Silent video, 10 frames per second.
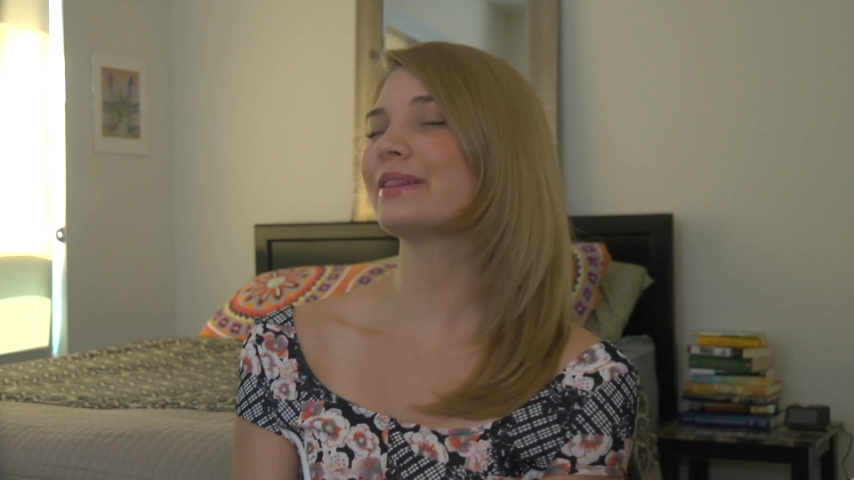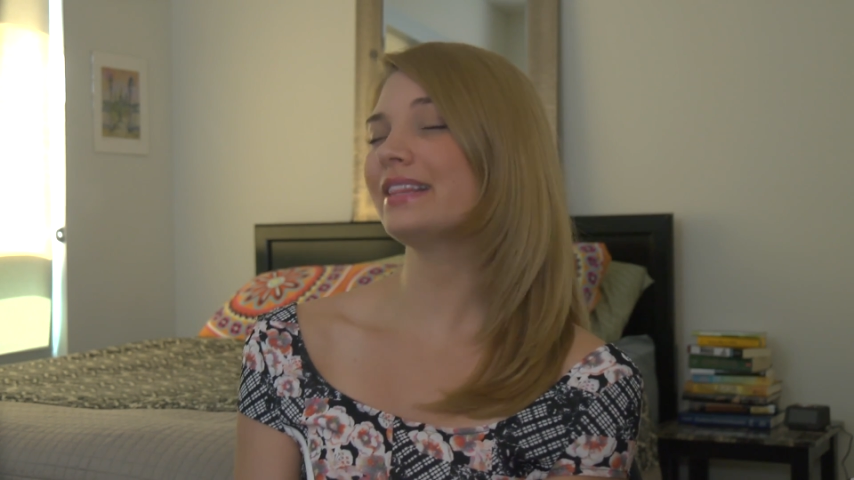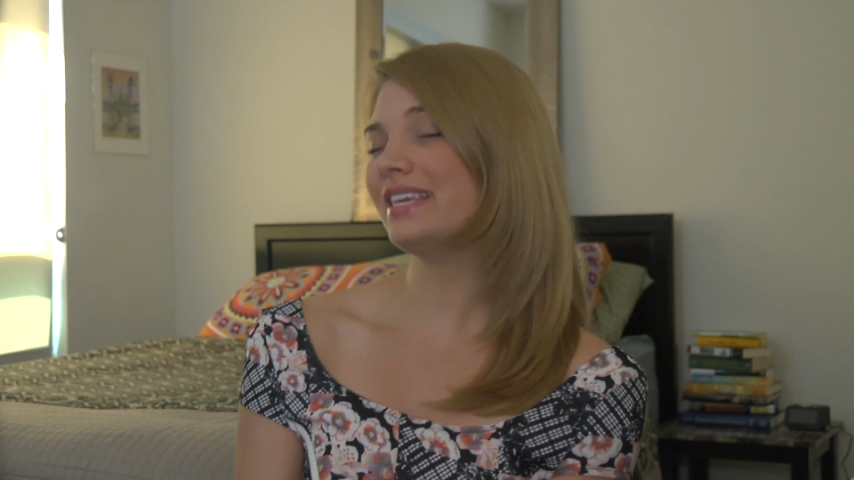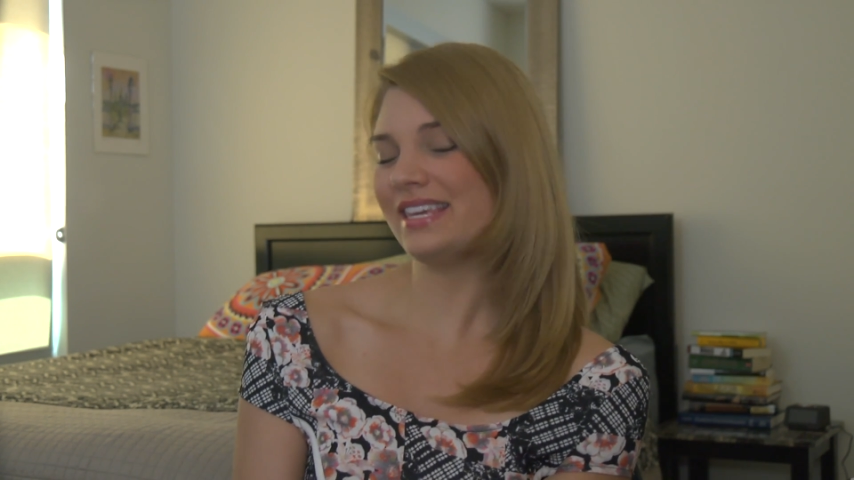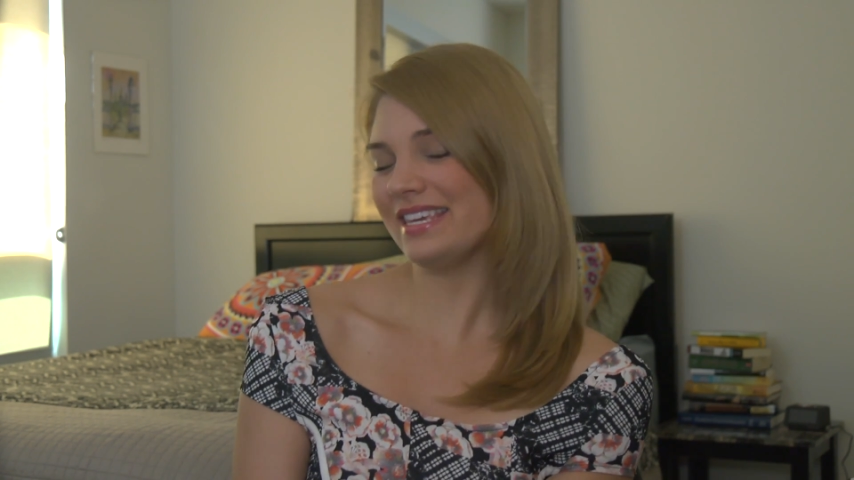
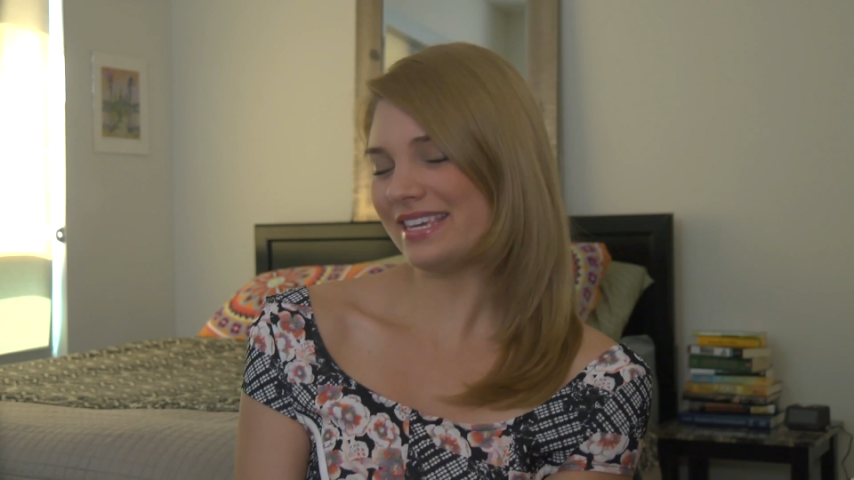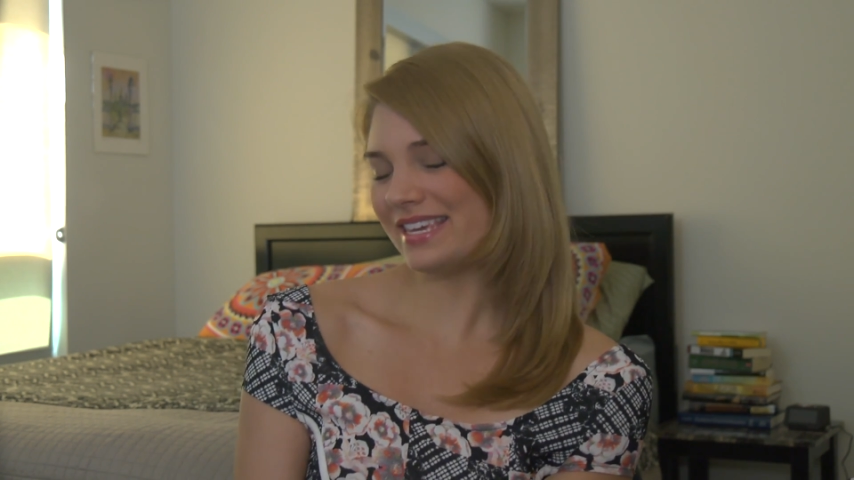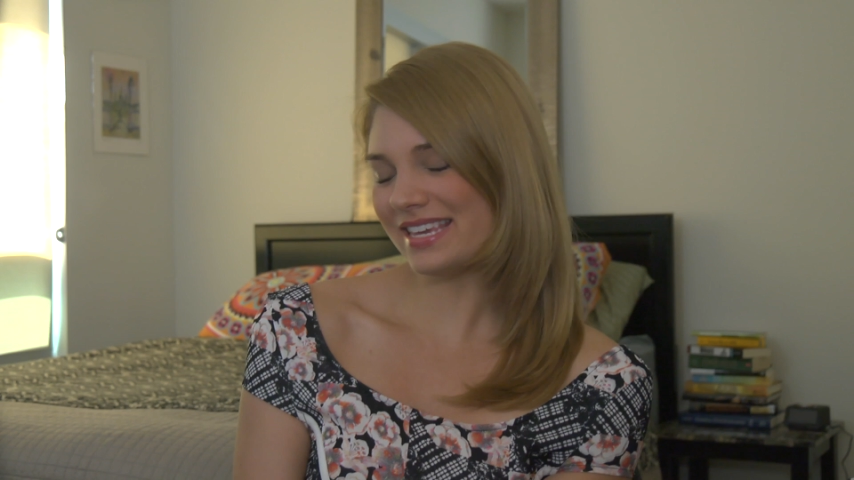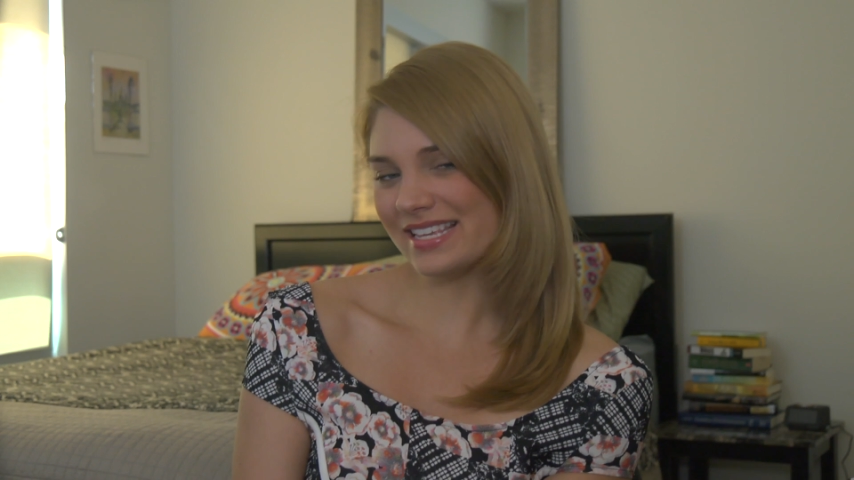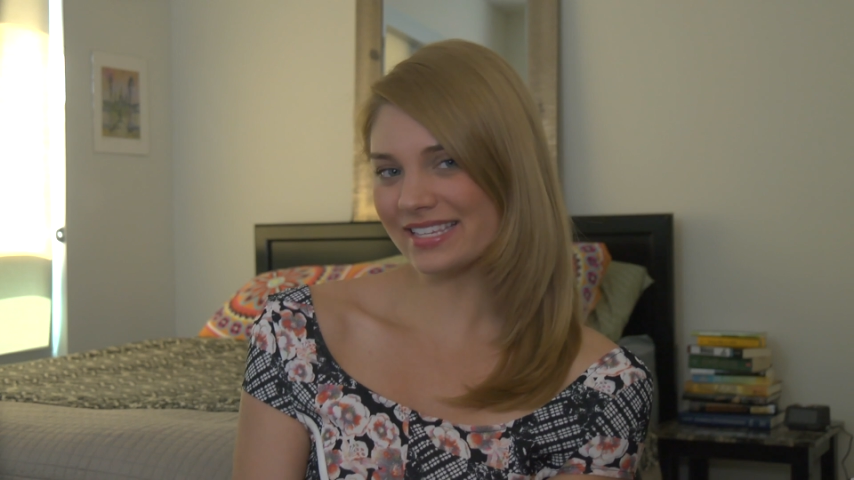please
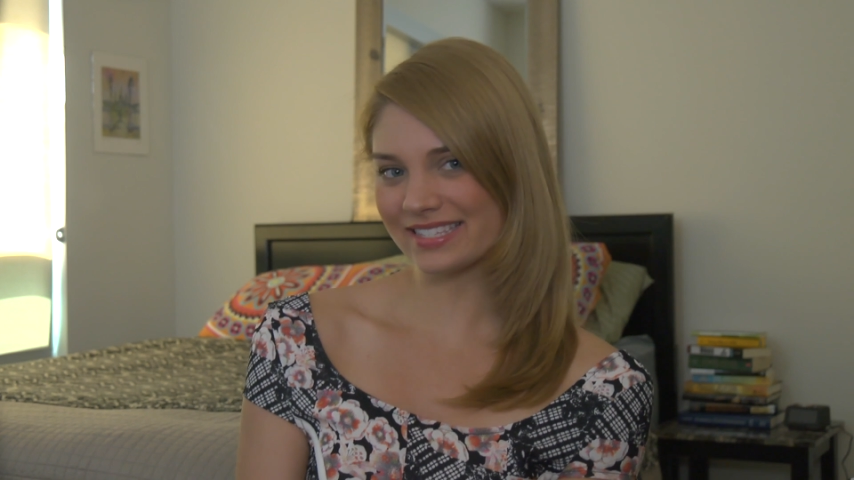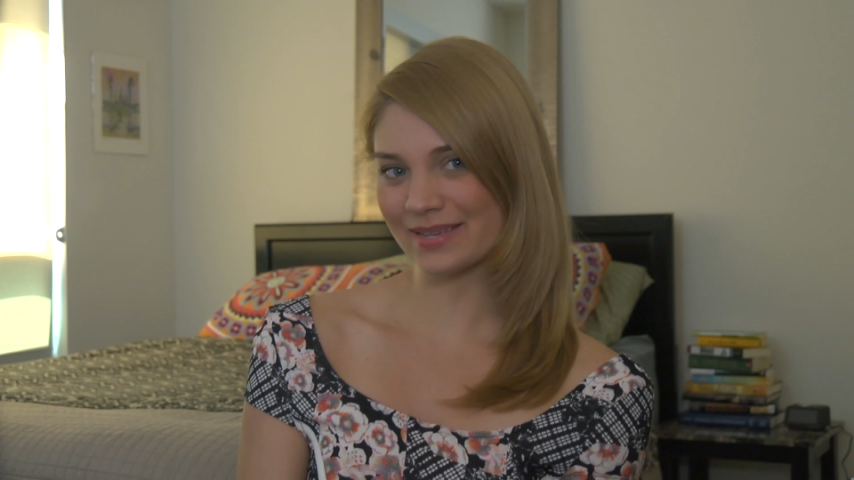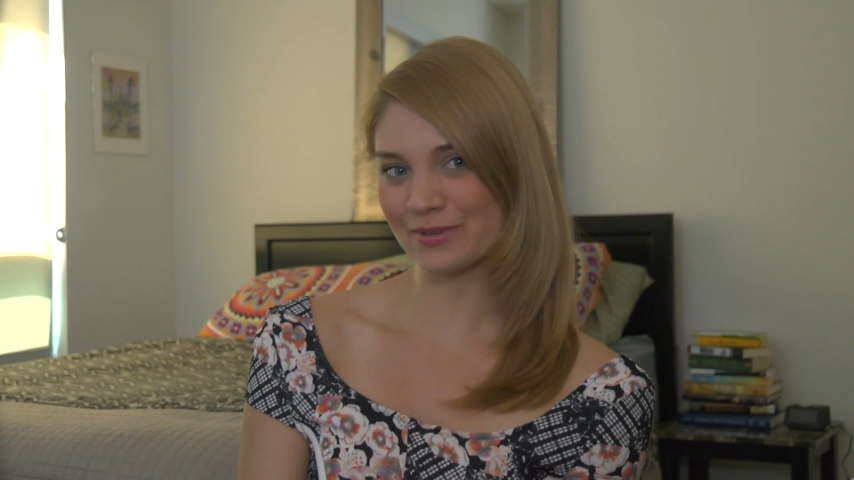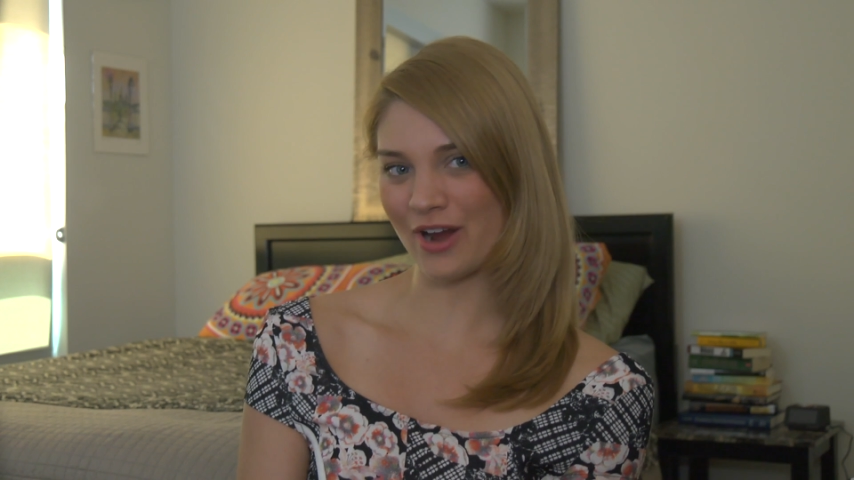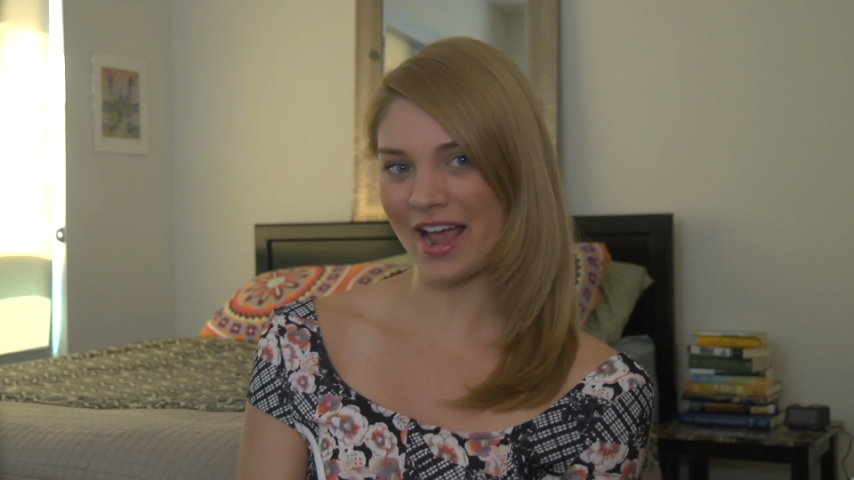
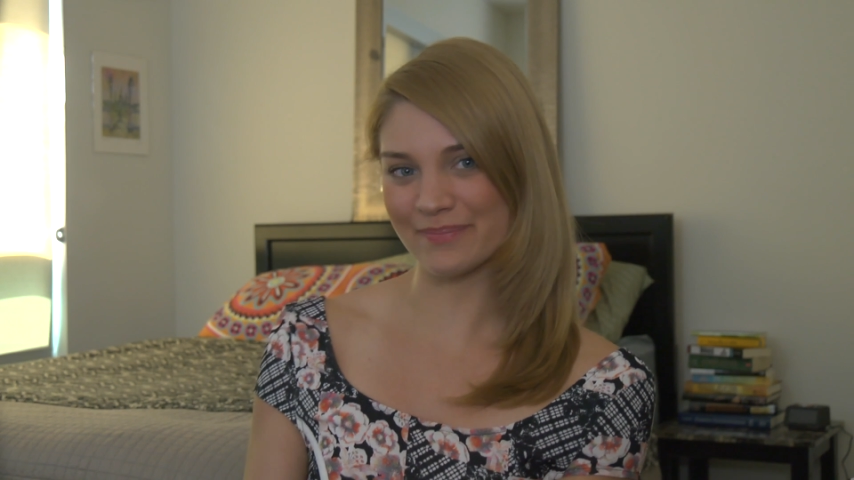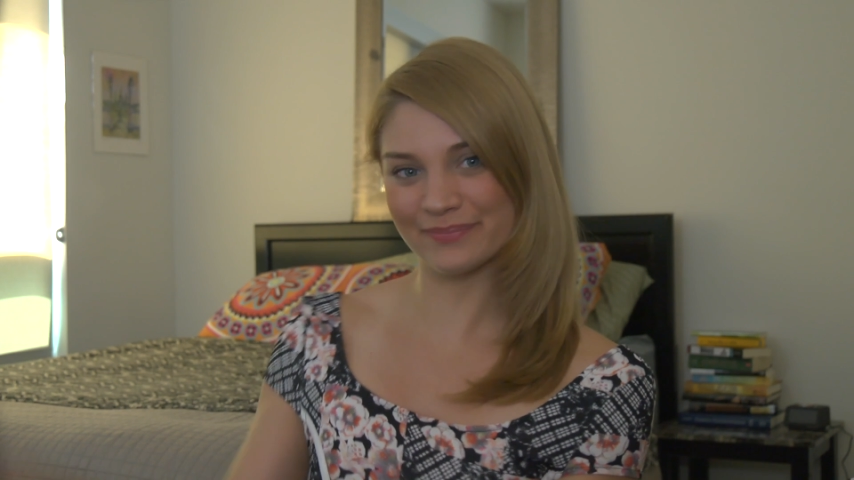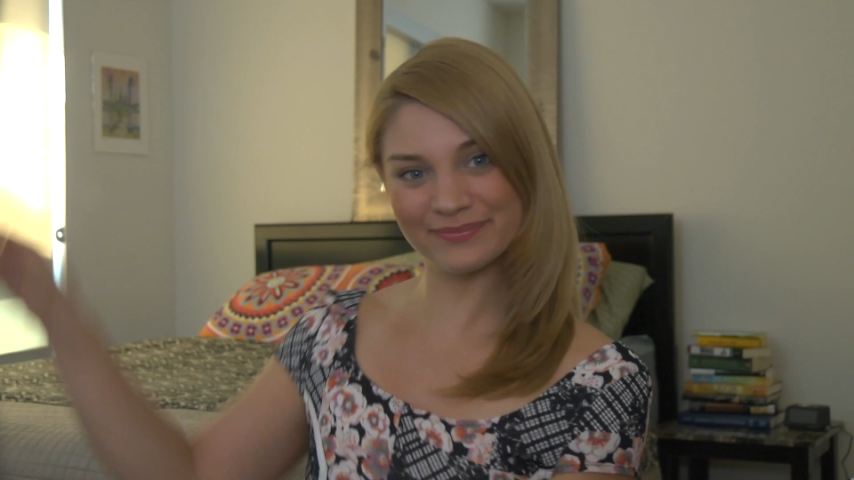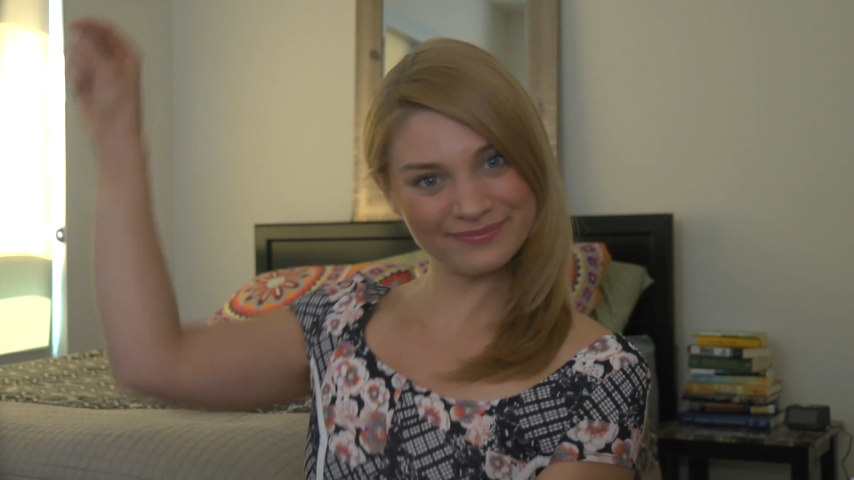subscribe.